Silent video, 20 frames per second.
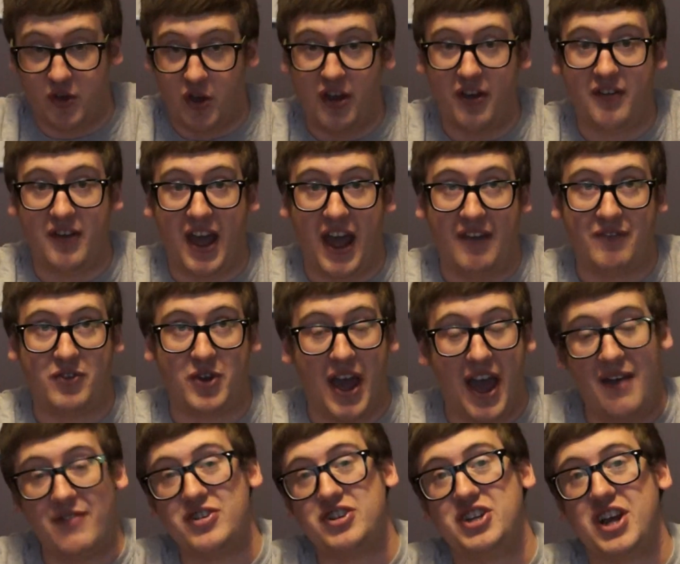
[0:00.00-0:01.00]
you have, if you
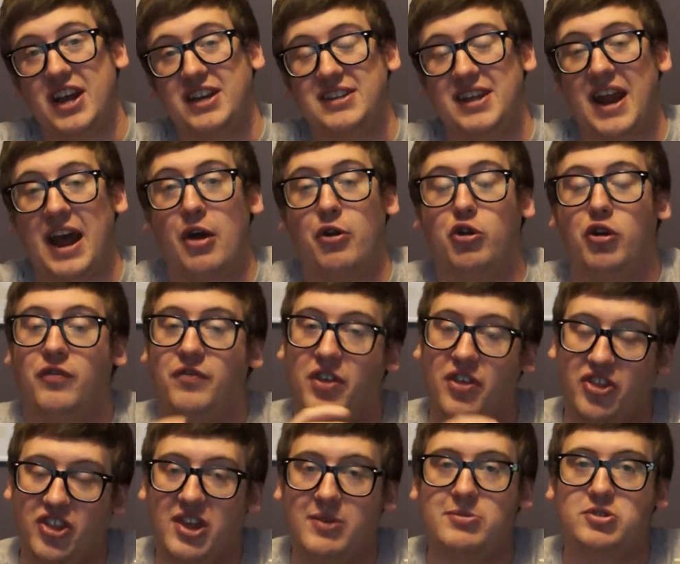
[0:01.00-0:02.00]
haven't checked it out or if
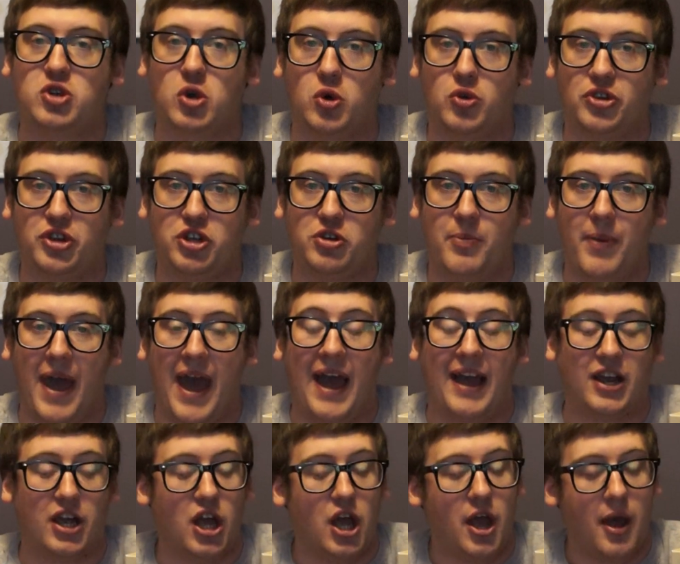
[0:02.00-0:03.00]
the theme is holding you
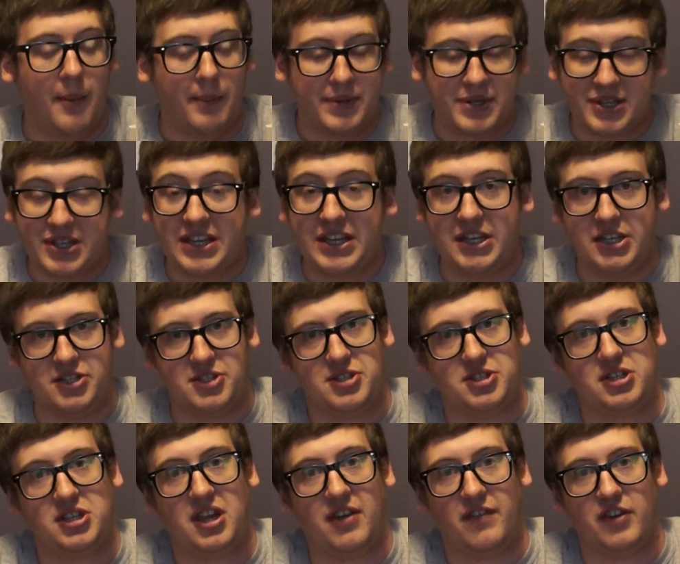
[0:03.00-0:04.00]
back,
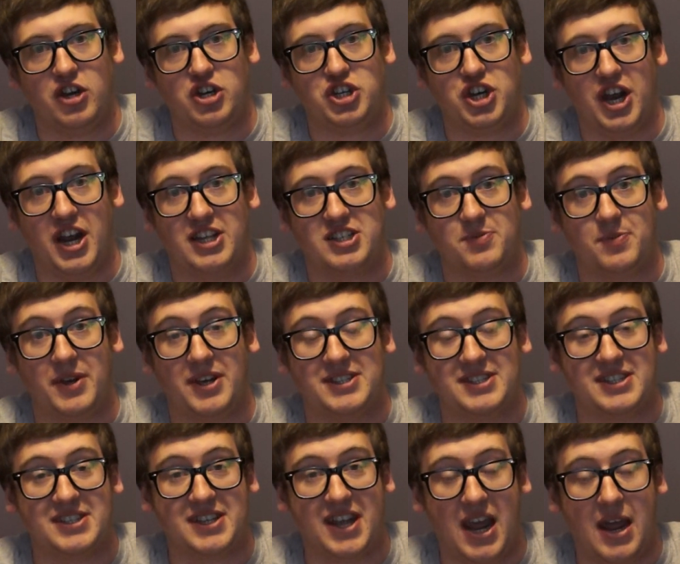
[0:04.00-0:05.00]
please give it a chance
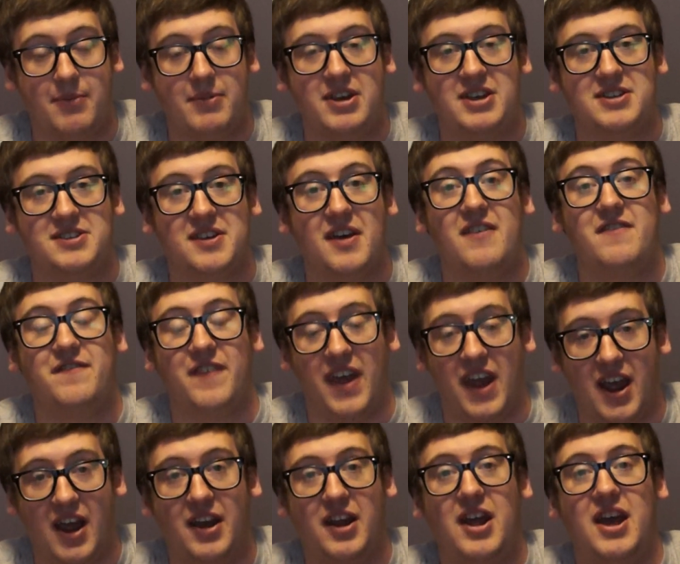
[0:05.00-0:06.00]
because this game is
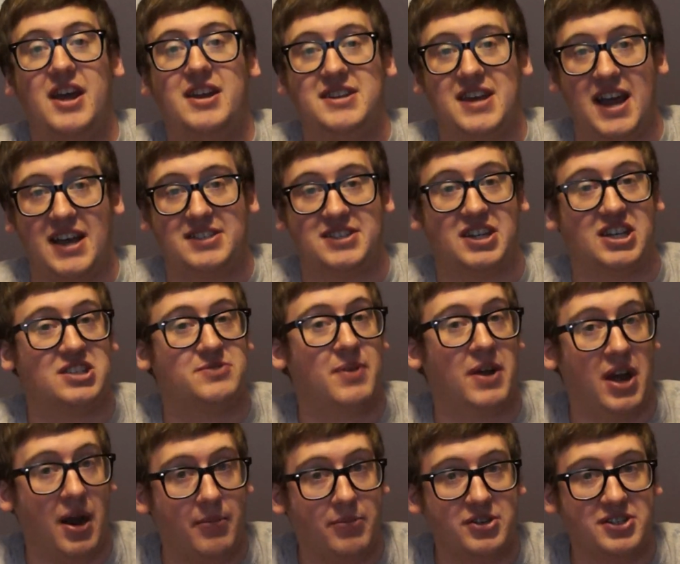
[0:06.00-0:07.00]
fantastic. It's
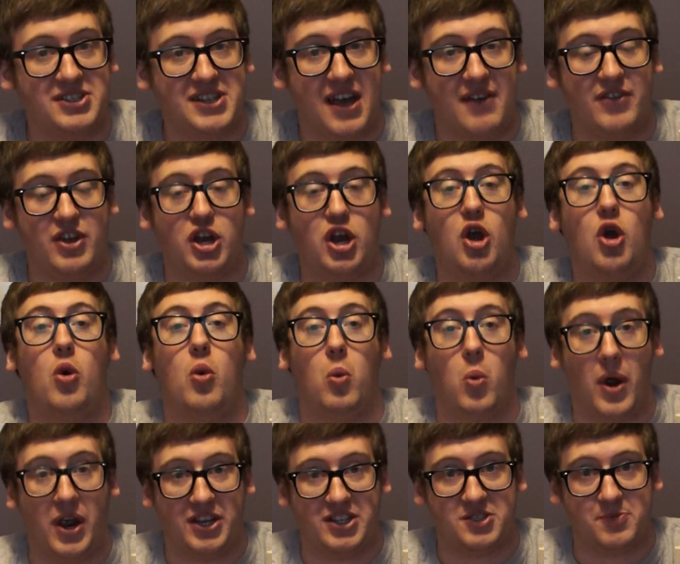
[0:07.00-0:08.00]
my number seven,
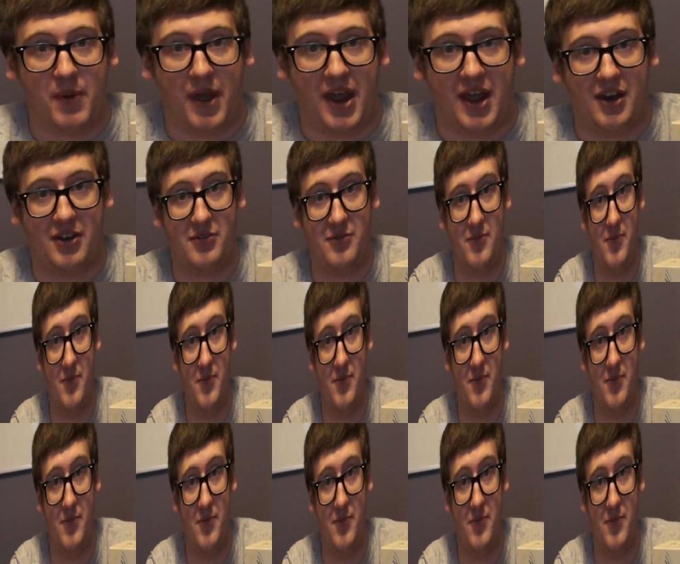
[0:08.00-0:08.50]
Wingspan.